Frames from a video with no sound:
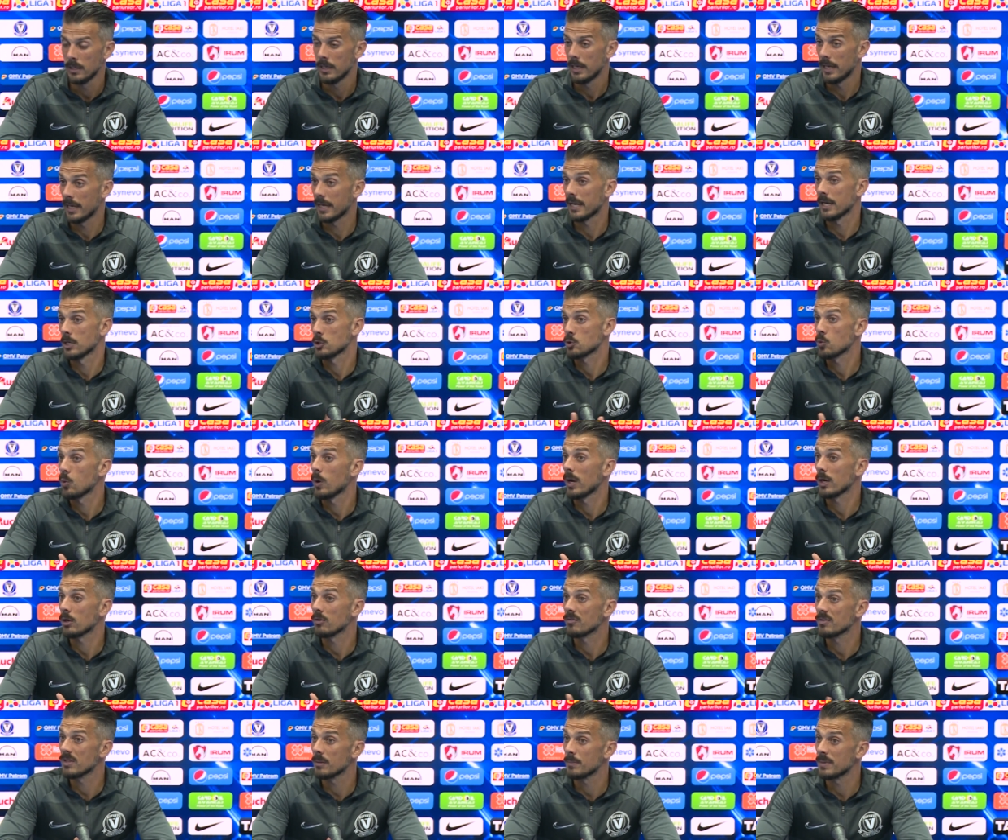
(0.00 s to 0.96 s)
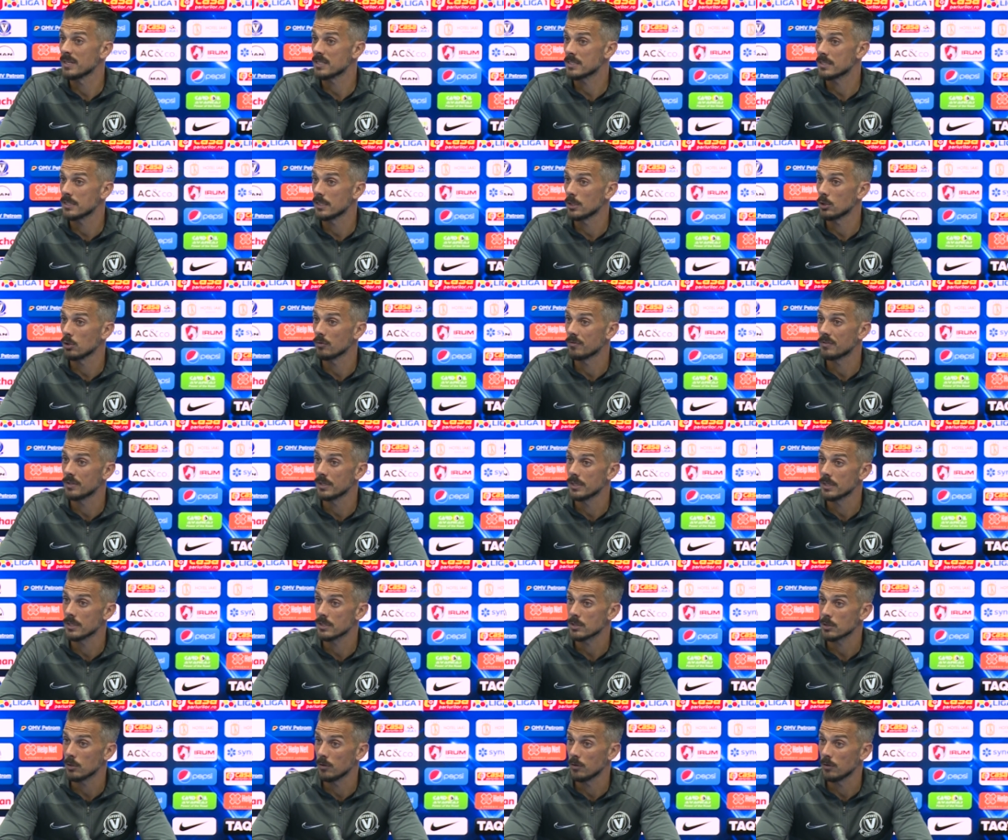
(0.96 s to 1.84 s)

against one of the best team of this